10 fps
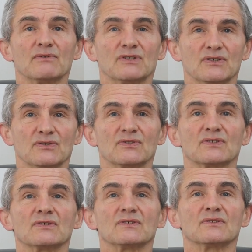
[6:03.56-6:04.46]

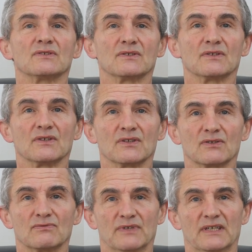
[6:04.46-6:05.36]
reduce
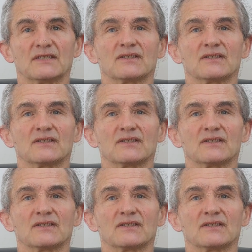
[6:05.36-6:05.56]
the risk.